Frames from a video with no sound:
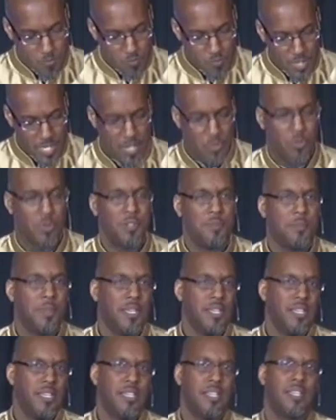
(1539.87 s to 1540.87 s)
it would
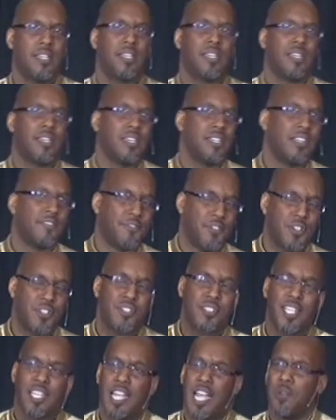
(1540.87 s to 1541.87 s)
be the
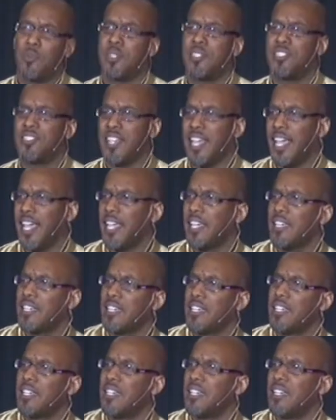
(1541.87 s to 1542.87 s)
first thing I would say
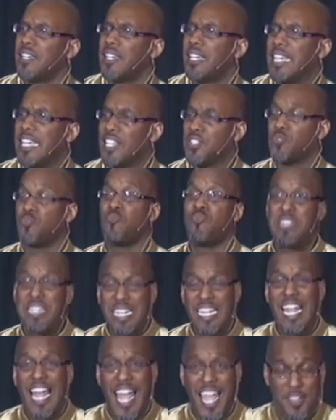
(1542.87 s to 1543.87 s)
is real
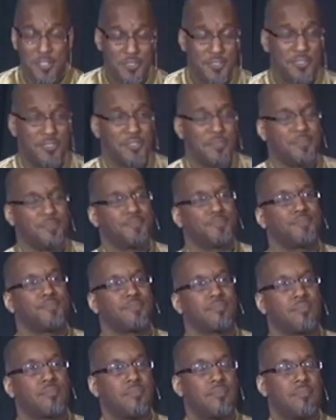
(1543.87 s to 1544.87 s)
life.
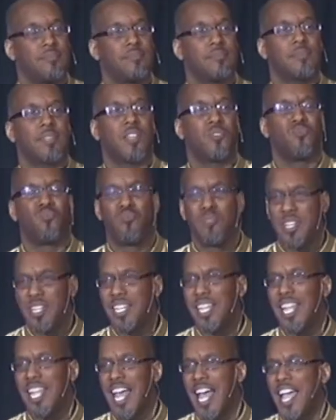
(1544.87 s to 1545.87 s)
Real
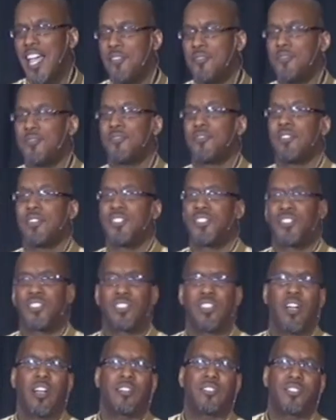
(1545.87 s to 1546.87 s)
life
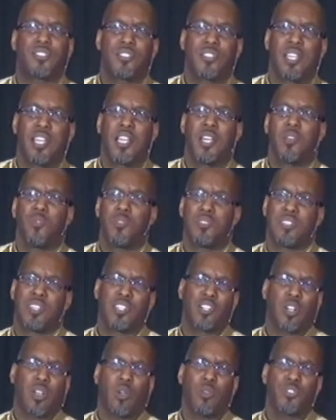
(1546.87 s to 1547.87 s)
starts with a
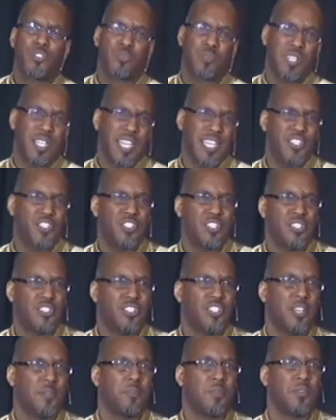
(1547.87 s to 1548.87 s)
close
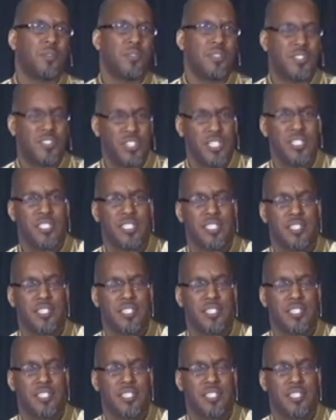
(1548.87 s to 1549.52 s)
relationship with Jesus.